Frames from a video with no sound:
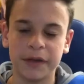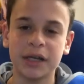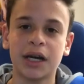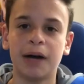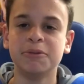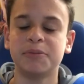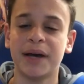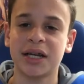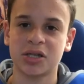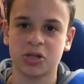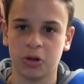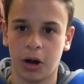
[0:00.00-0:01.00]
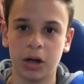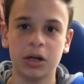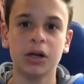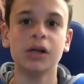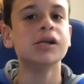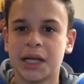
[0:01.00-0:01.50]
he comes back
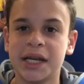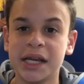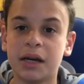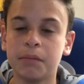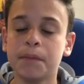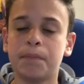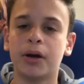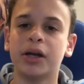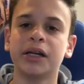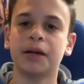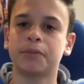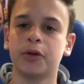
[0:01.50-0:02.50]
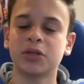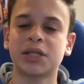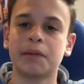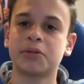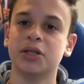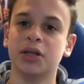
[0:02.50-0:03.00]
stronger, then he could be putting up those
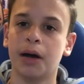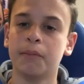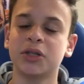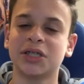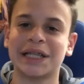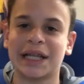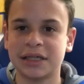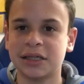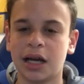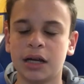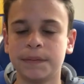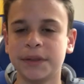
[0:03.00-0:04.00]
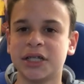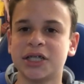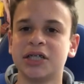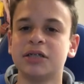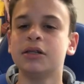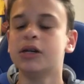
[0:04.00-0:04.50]
types of numbers at that center
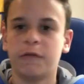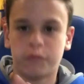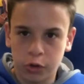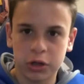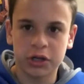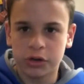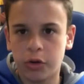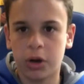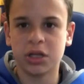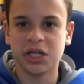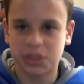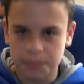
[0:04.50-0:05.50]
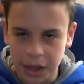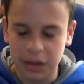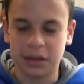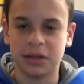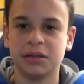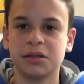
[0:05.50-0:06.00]
position for the New Orleans
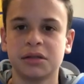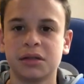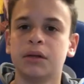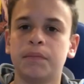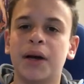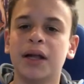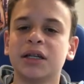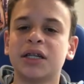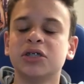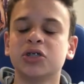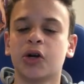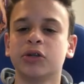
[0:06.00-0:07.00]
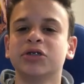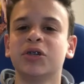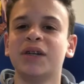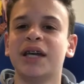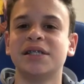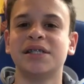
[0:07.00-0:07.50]
Pelicans. The Pelicans also
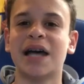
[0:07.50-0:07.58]
get